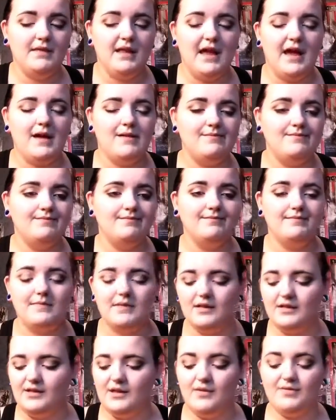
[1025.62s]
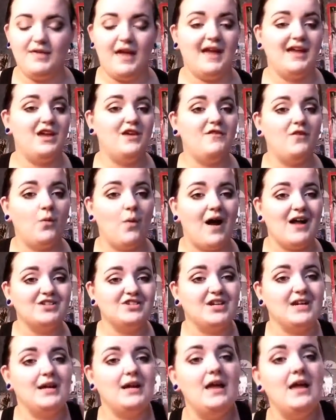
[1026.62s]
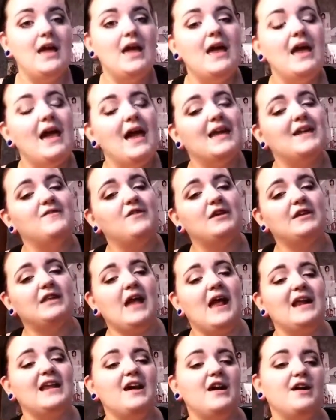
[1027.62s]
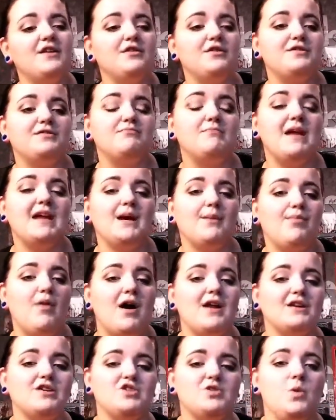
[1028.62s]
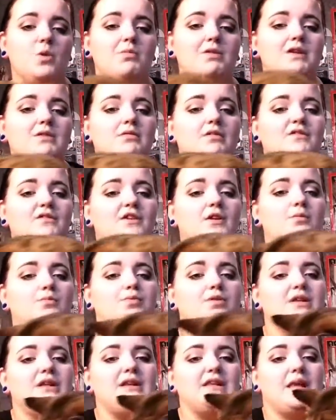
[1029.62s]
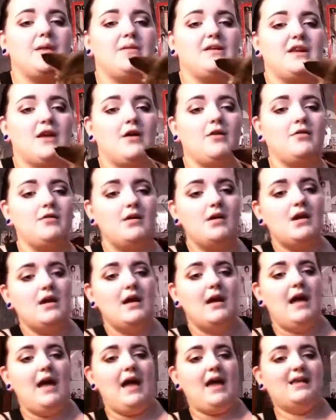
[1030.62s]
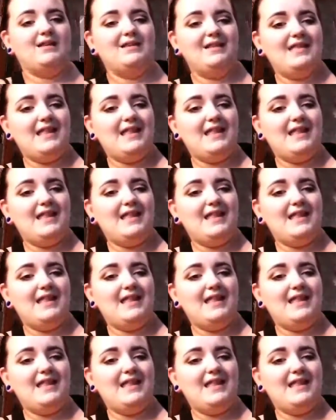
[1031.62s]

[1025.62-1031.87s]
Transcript: yeah, so thank you for watching. And if there's any other makeup products you want me to review, please let me know. And